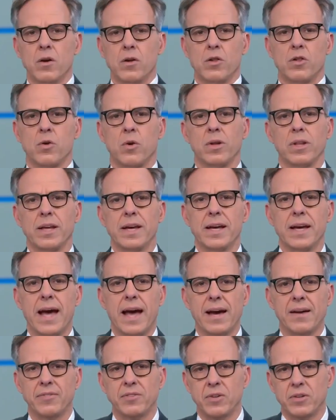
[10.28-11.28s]
Shortly
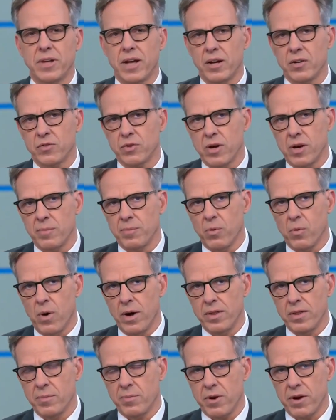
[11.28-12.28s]
after Donald Trump
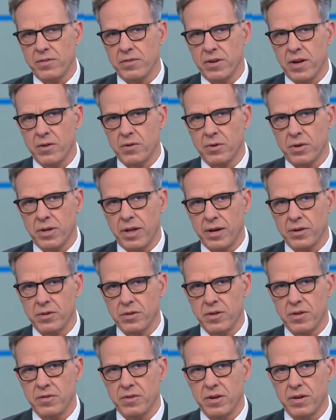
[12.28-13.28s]
won the presidential
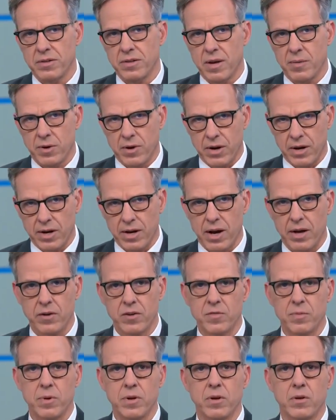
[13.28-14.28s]
election this year, Democratic
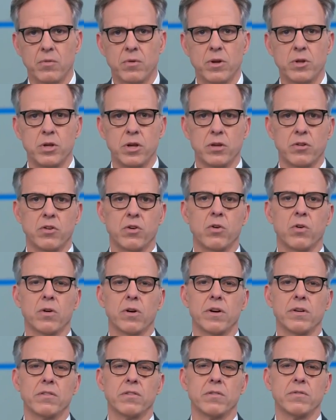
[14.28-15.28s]
Congressman Ritchie
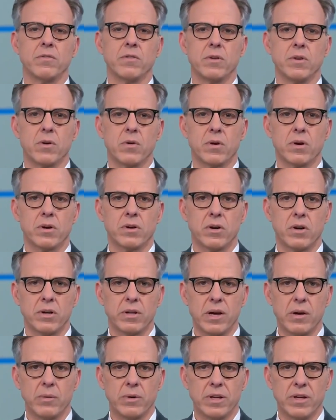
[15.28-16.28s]
Torres of New York
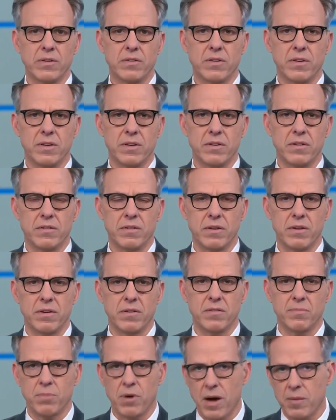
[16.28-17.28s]
called out what he sees
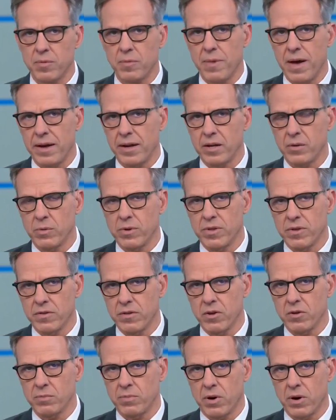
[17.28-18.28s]
is problematic with
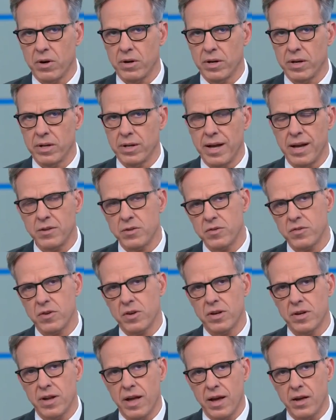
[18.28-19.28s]
his own party, and not just
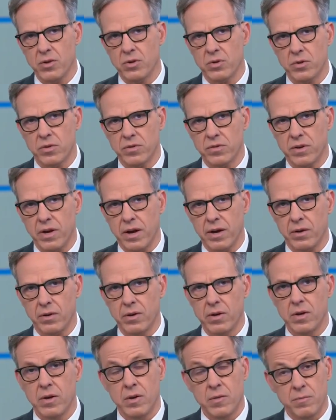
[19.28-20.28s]
on a national scale,
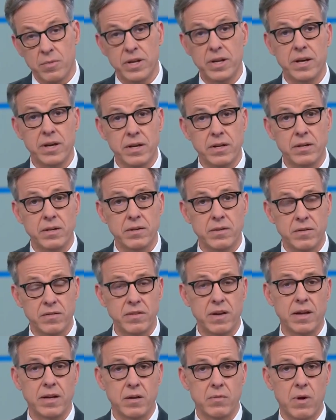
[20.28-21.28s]
but in the
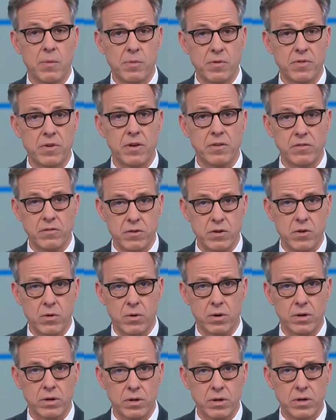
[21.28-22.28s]
state he represents, New
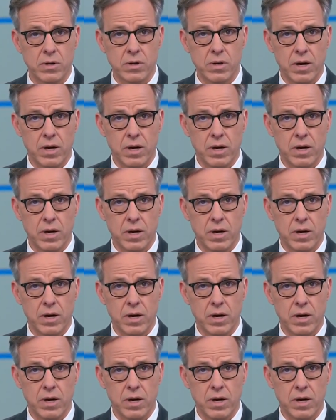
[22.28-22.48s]
York.